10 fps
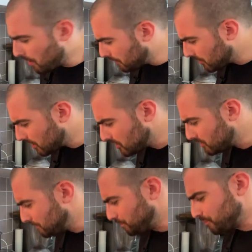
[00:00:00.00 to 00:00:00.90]

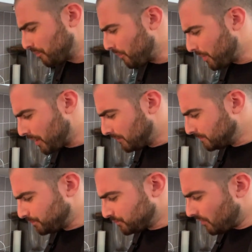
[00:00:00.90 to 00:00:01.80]
Guys,
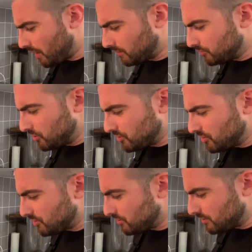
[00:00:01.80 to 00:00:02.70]
this
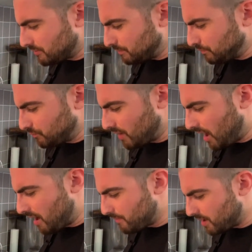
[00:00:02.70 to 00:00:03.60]
is
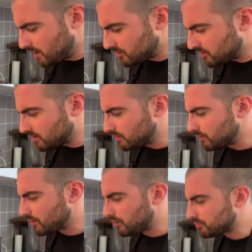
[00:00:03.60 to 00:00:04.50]
amazing.
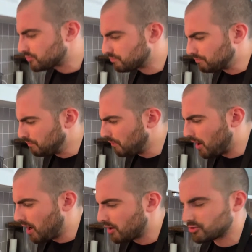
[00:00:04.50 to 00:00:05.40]
Look how
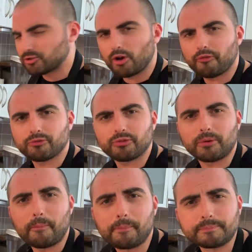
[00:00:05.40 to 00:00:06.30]
soft.
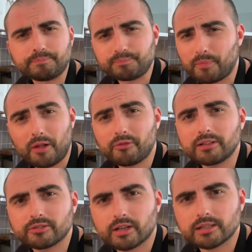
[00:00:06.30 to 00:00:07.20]

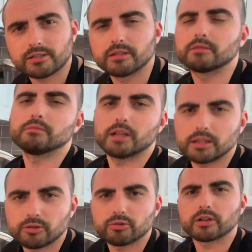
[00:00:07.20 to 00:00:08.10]
Fantastic.
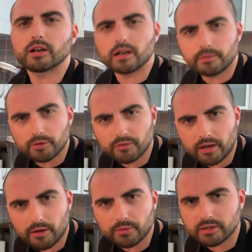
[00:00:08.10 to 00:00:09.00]
It took a couple of
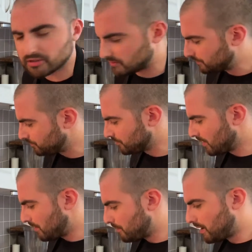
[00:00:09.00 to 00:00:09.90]
hours,
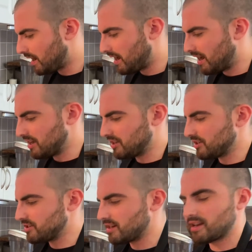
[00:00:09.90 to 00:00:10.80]
but I
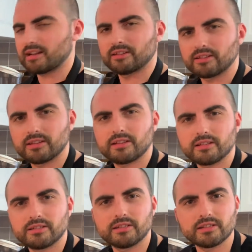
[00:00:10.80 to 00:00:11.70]
can
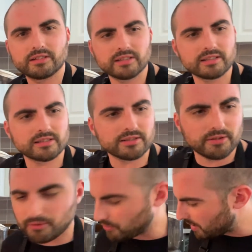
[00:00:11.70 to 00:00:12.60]
guarantee this is
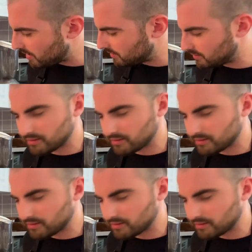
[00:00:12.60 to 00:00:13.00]
great.